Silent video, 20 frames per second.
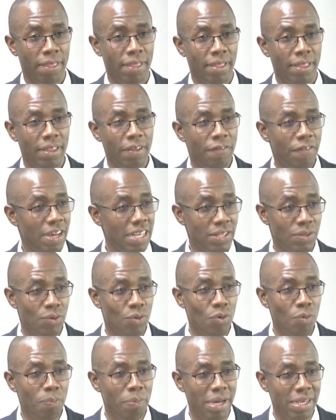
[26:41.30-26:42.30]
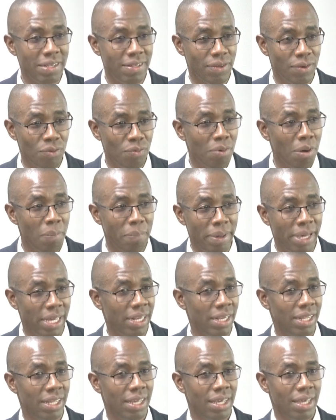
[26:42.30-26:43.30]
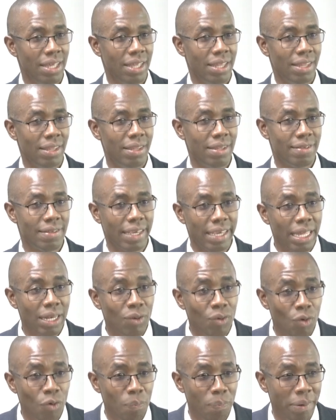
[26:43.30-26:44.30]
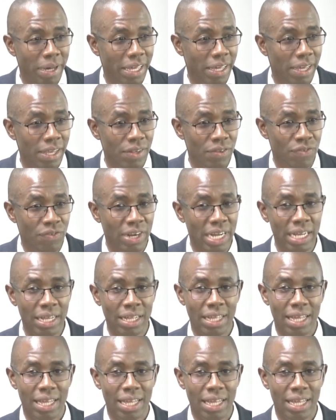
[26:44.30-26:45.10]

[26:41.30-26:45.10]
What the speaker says: The first group by Zerubbabel, the second group by Ezra,